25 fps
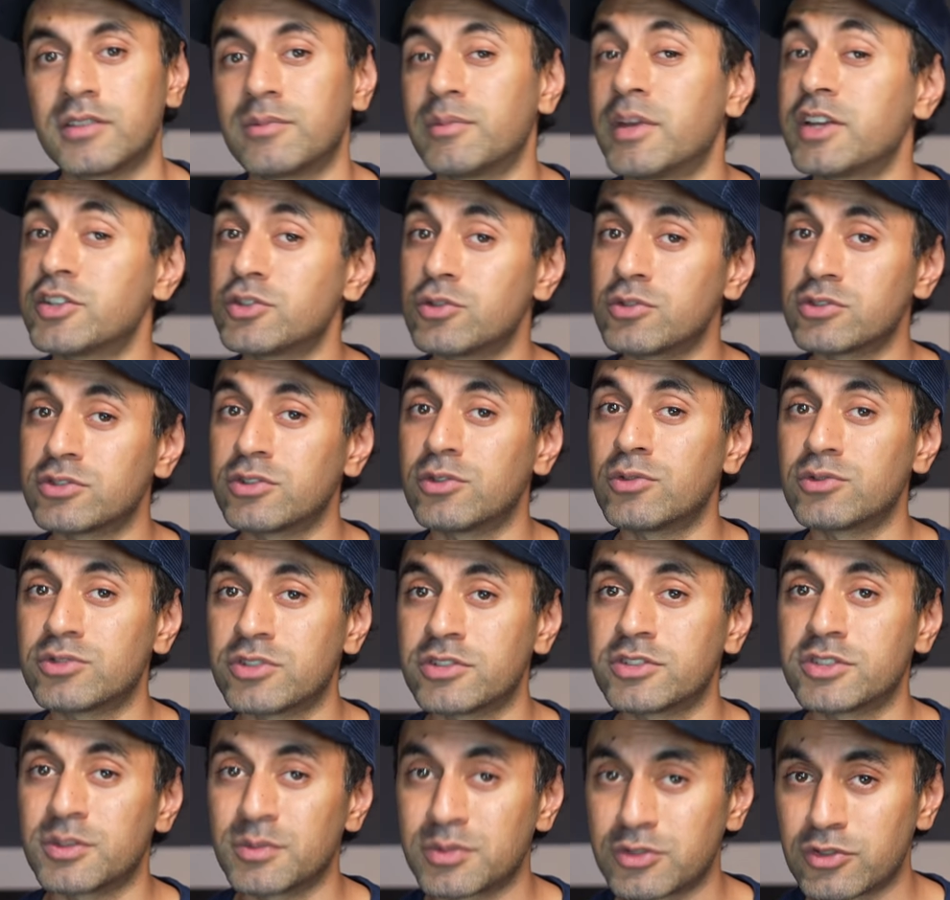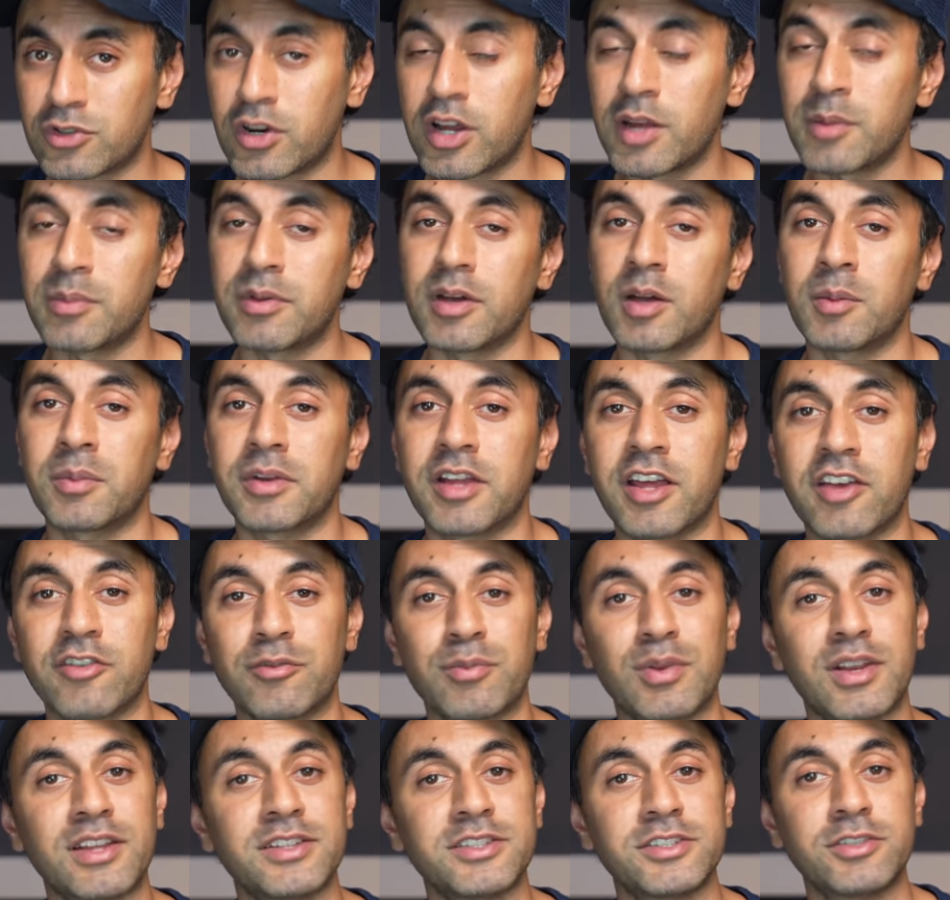Make sure to also subscribe. I'm going to
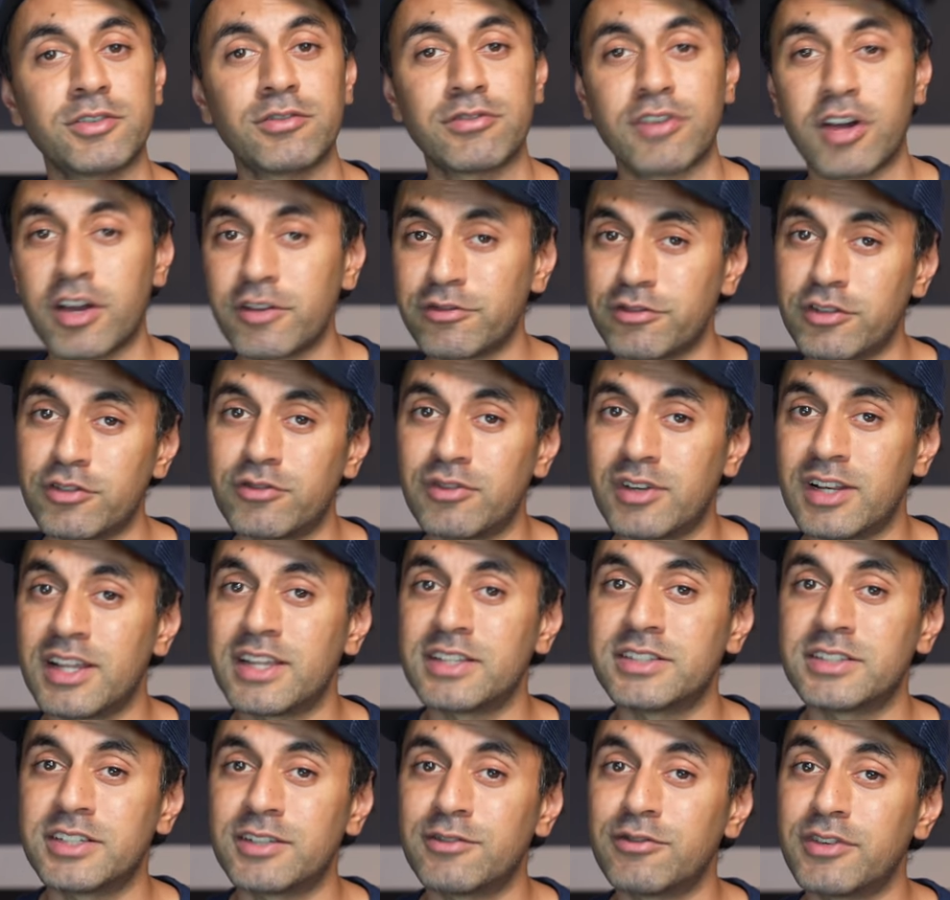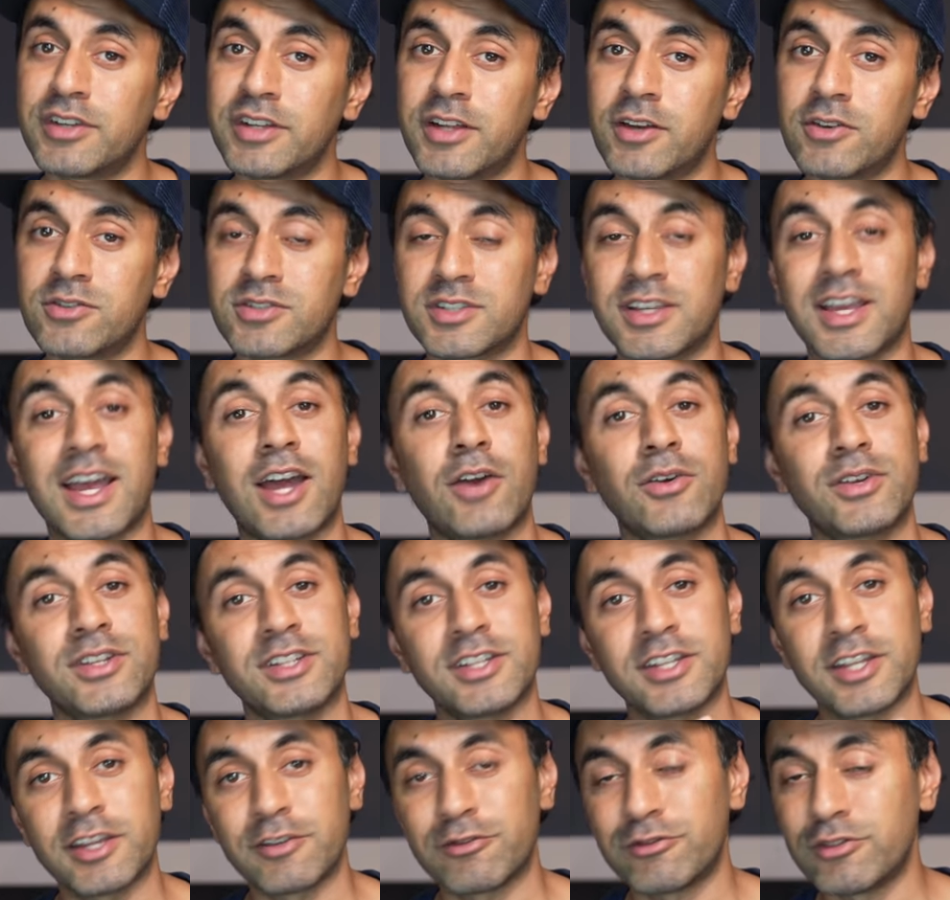have plenty of iPhone related videos out in
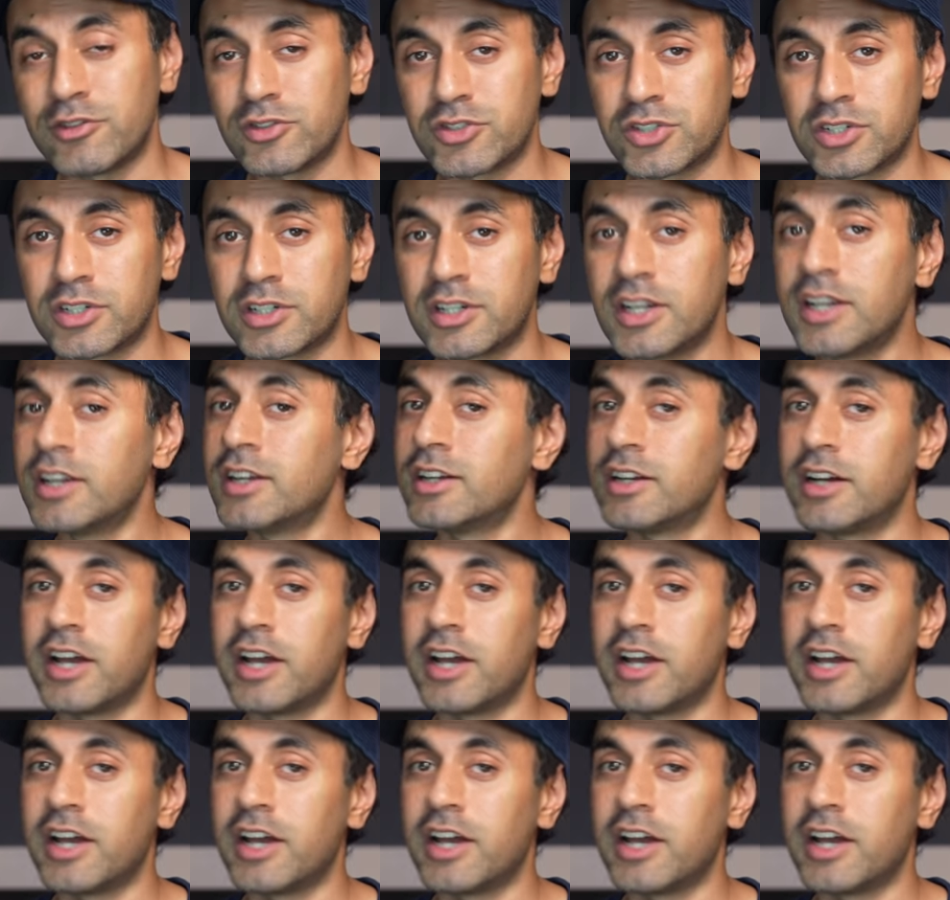the near future.